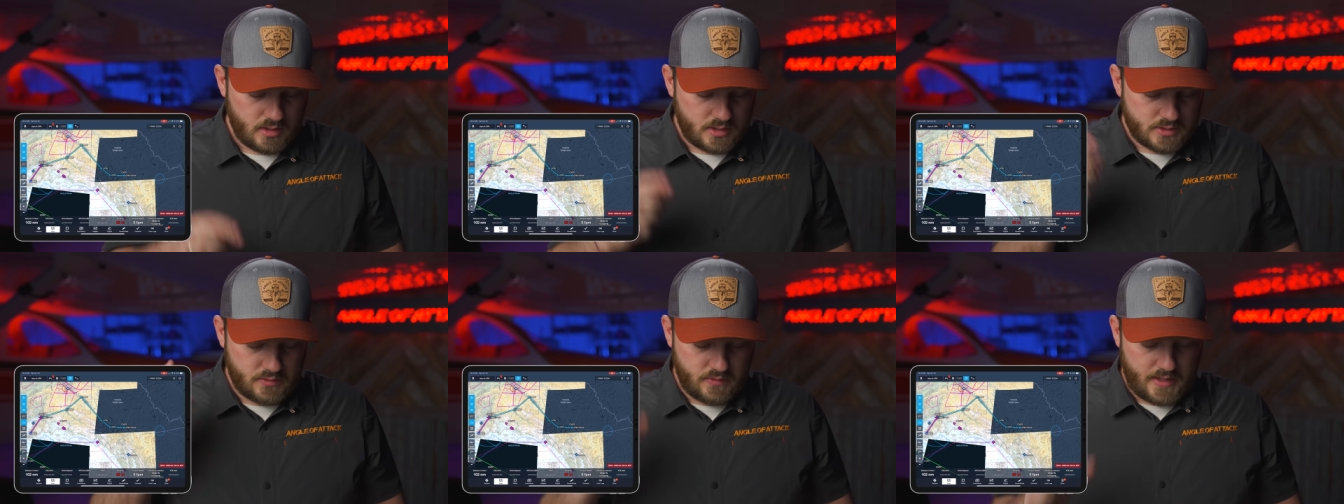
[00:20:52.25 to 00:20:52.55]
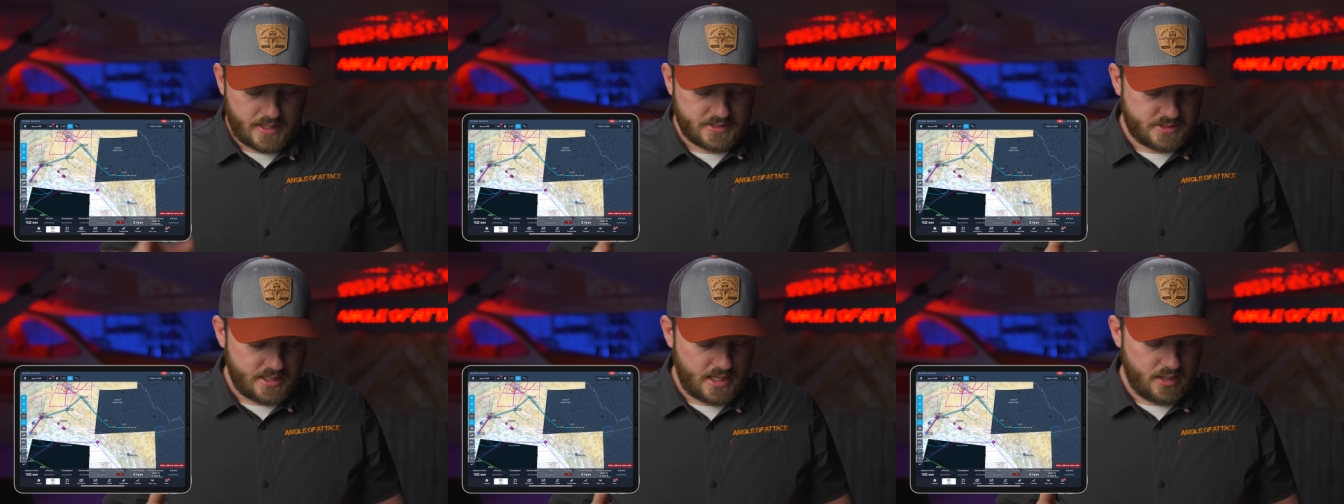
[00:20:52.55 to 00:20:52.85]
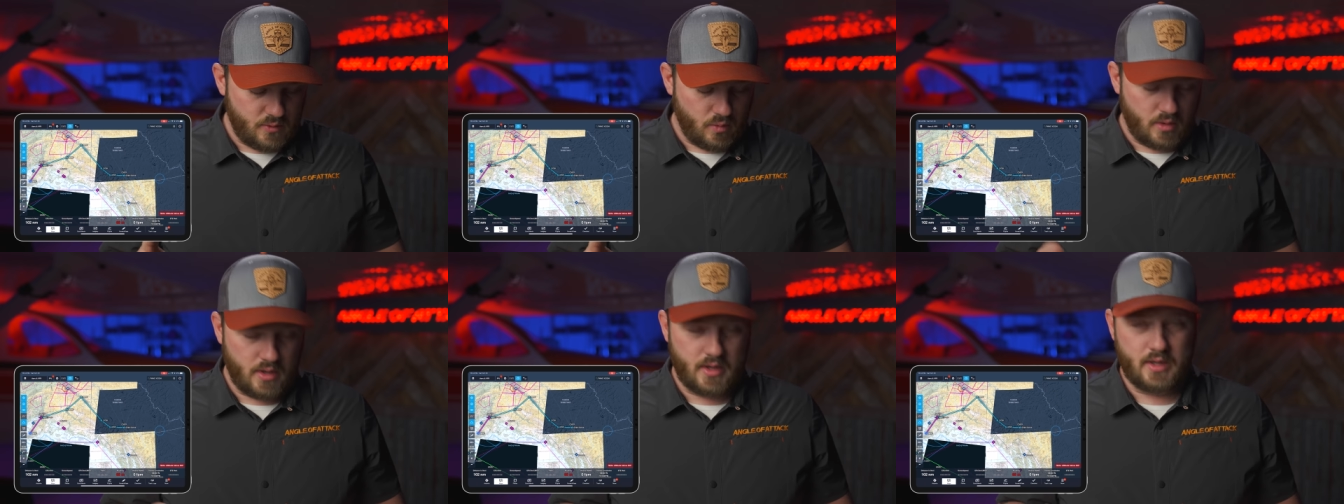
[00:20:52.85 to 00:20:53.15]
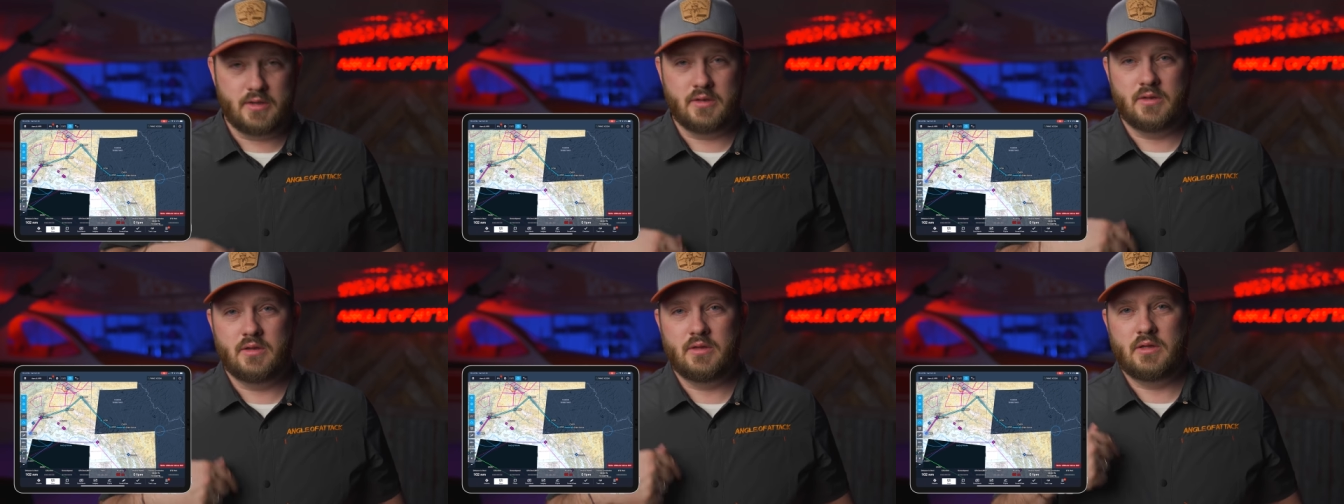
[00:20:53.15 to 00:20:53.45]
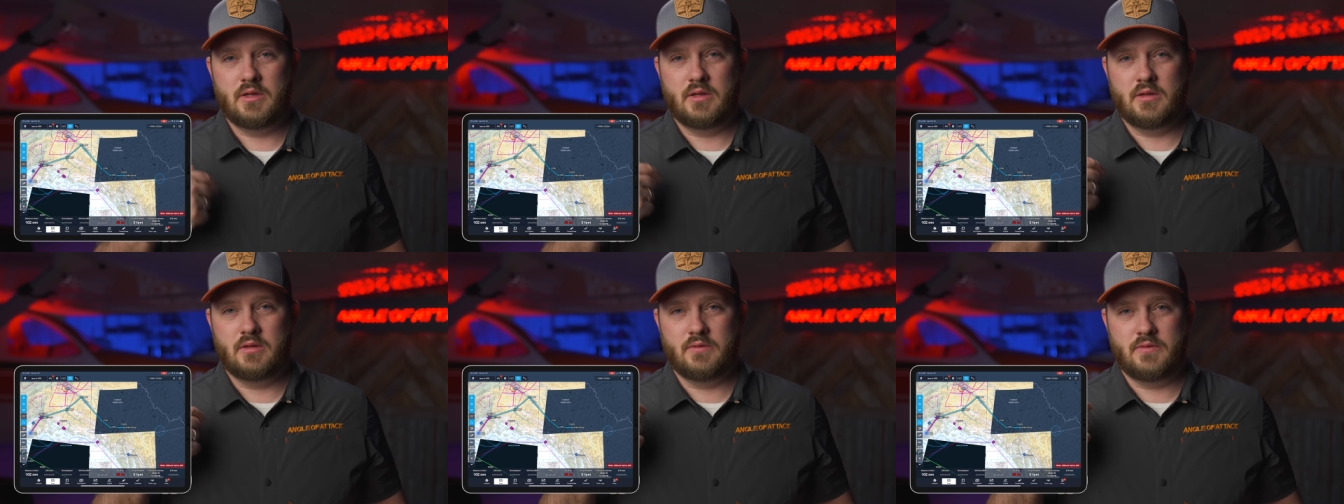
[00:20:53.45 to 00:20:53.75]
So that's day one.
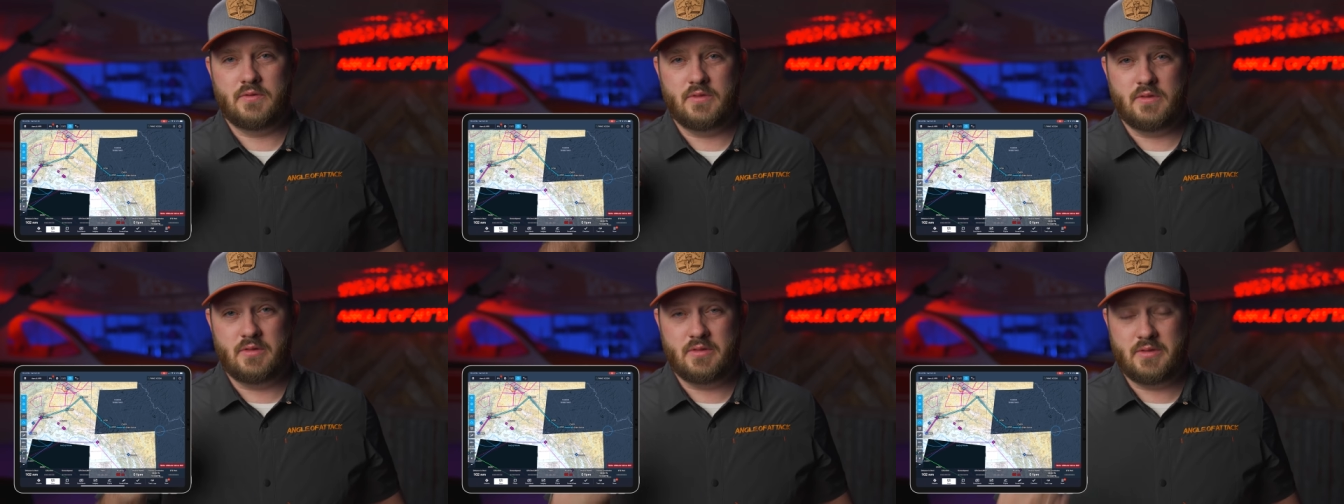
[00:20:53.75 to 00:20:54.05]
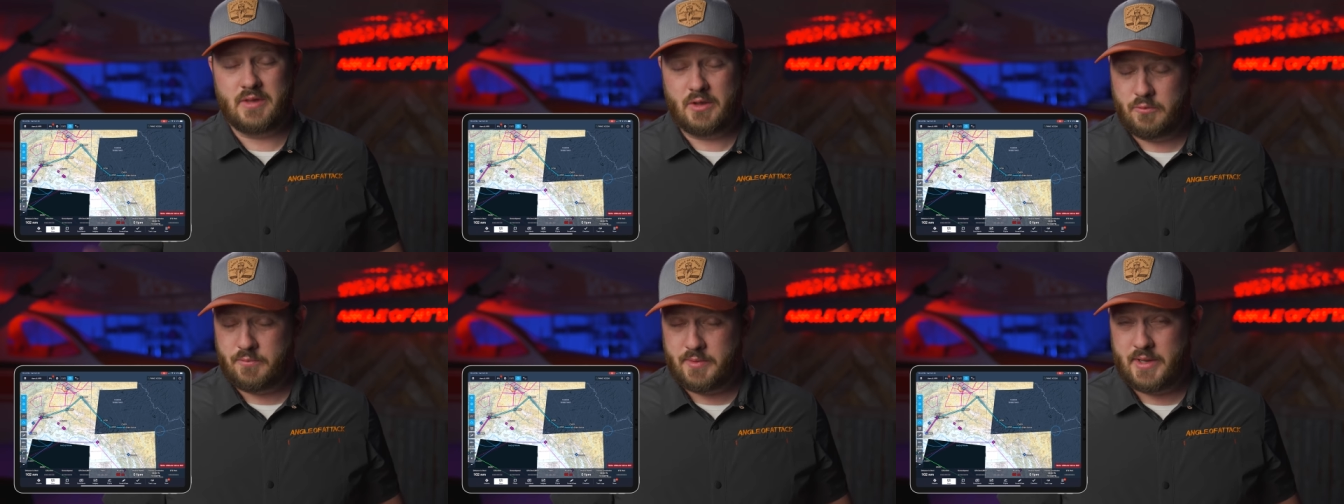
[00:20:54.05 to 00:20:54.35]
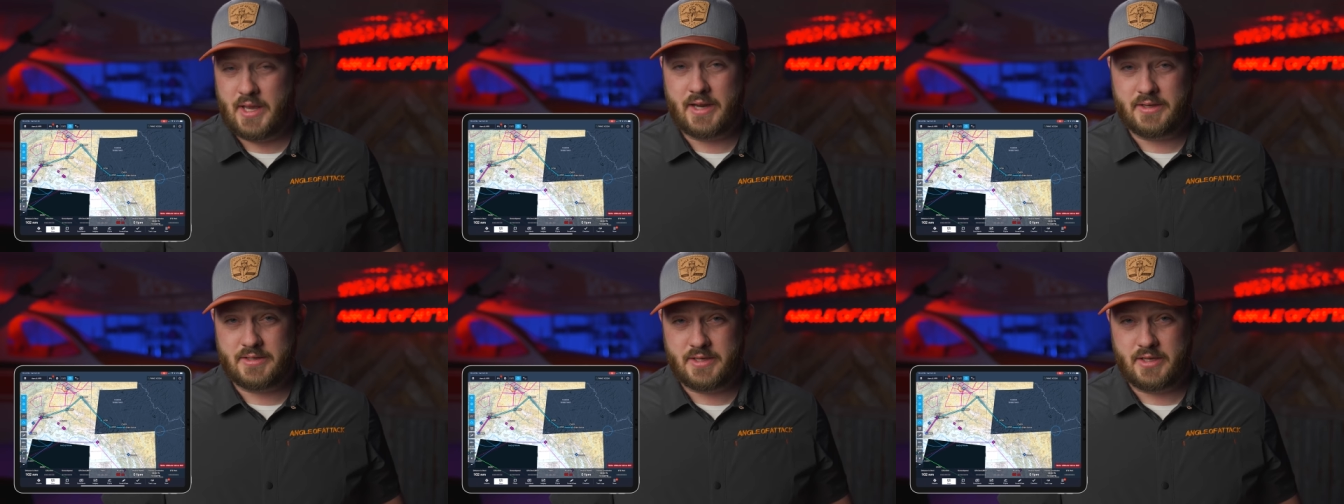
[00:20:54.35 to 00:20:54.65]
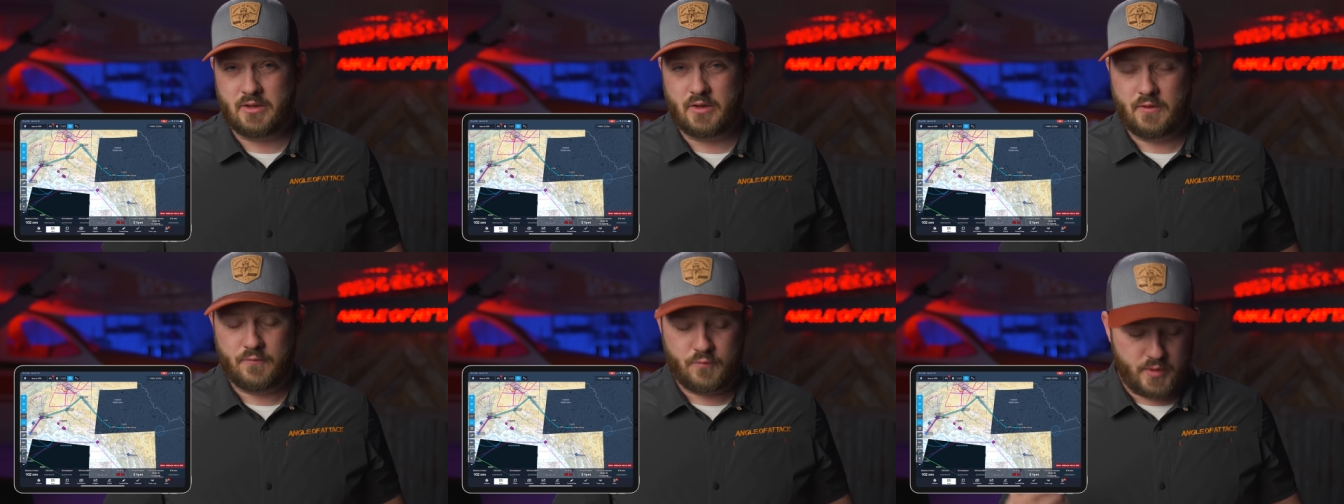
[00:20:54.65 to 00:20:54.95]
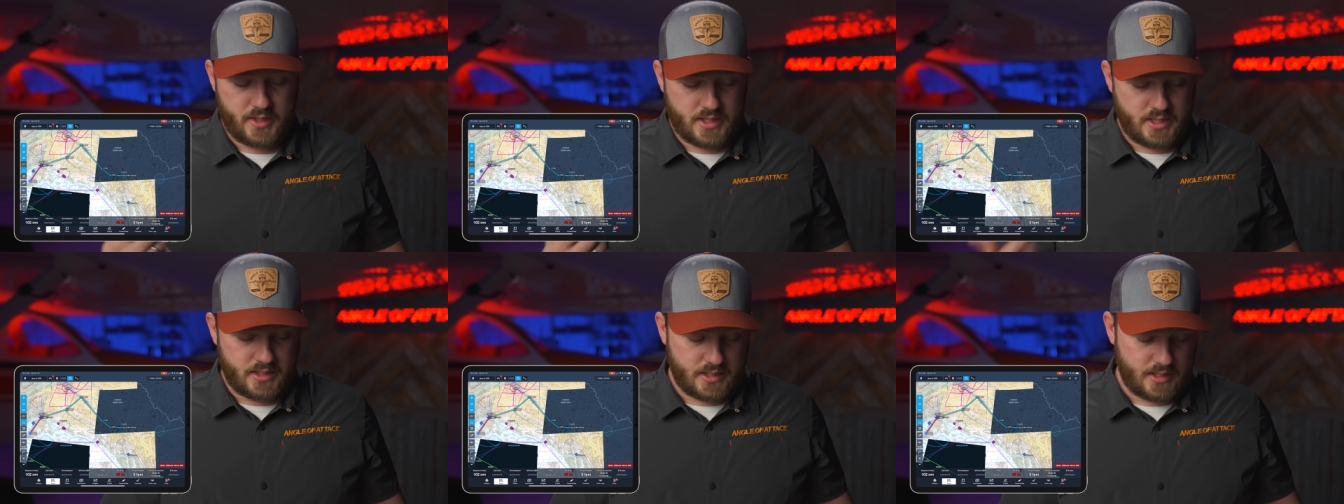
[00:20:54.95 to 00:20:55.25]
It would be ideal if
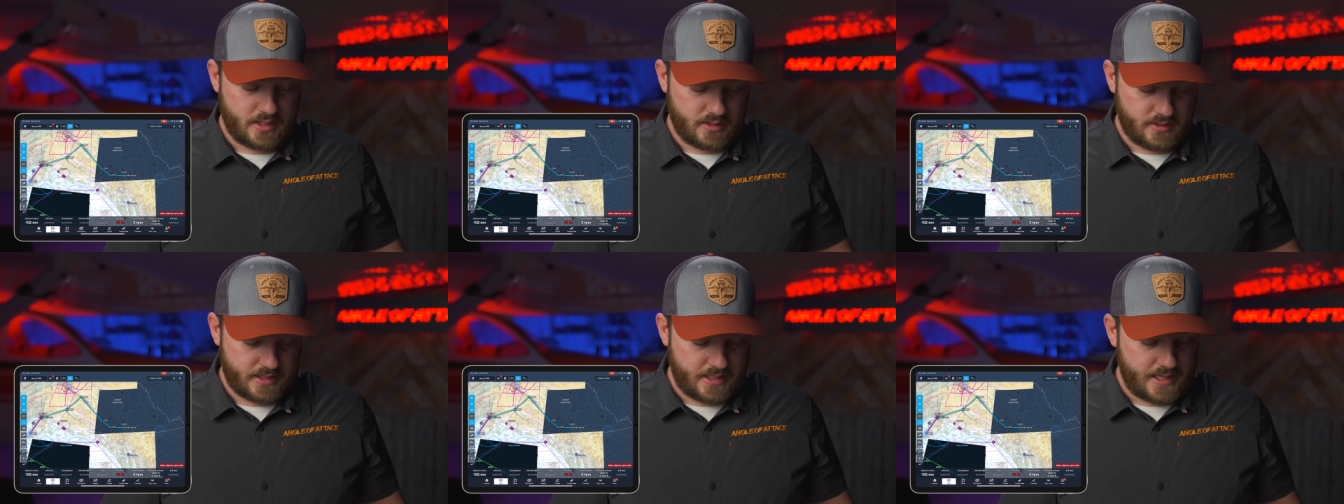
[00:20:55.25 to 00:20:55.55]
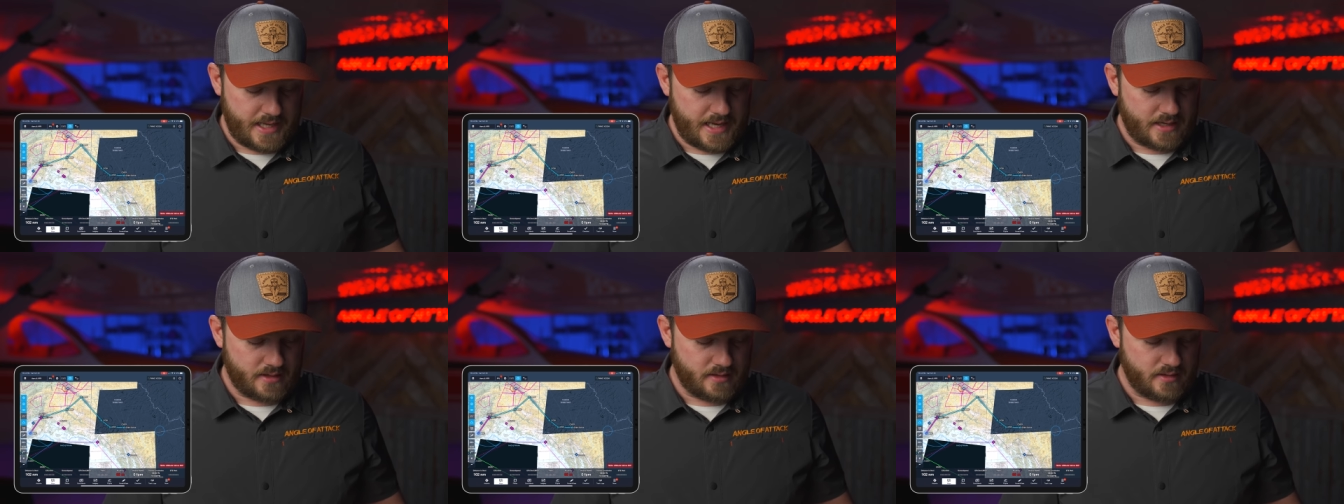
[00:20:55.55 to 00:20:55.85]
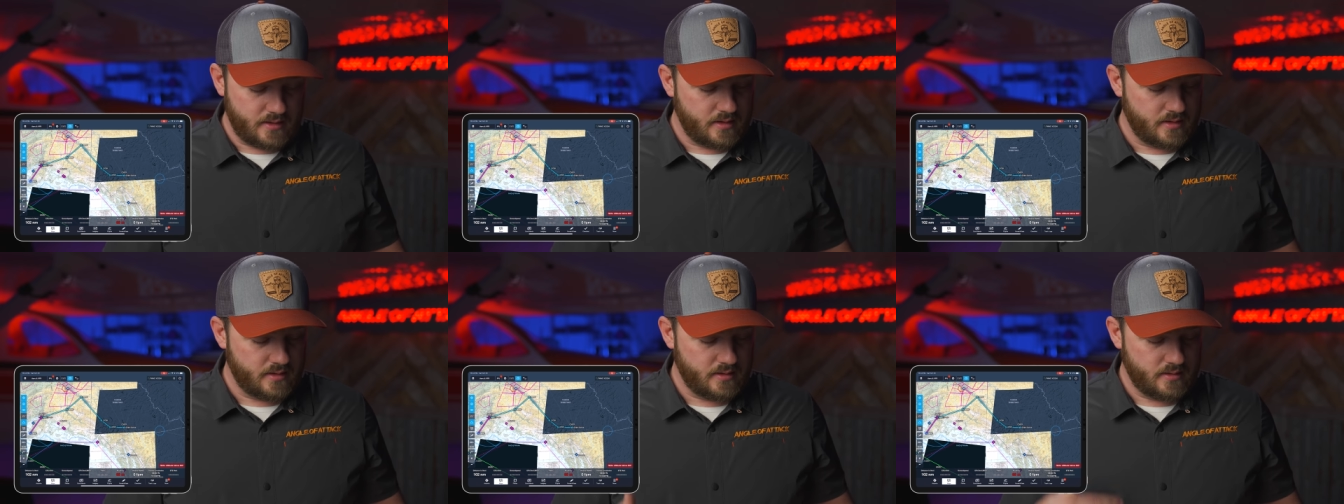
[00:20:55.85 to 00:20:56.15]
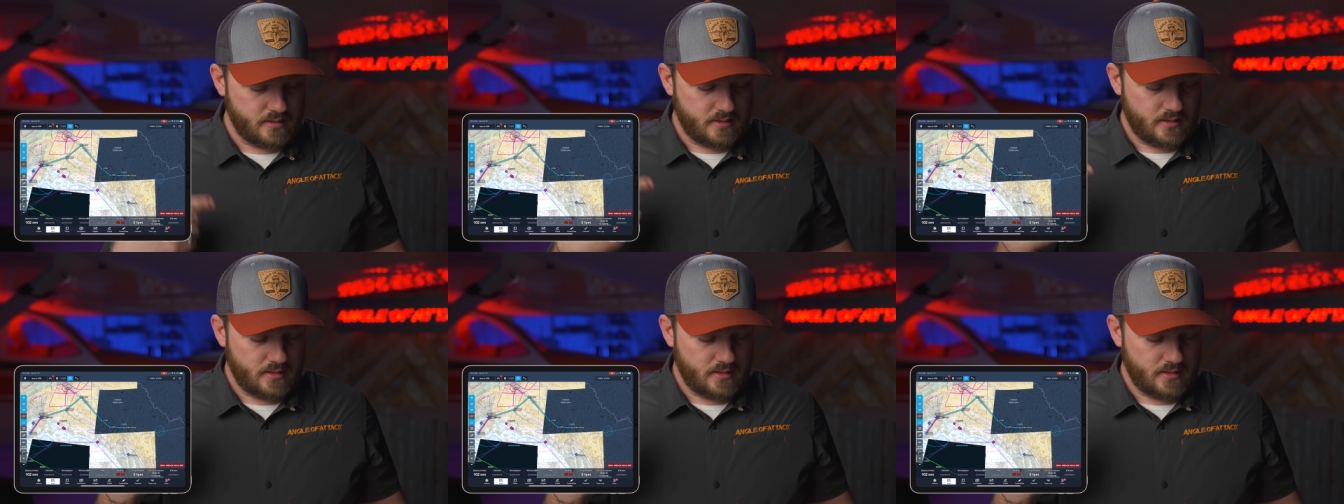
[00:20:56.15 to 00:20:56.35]
we could get into Canada.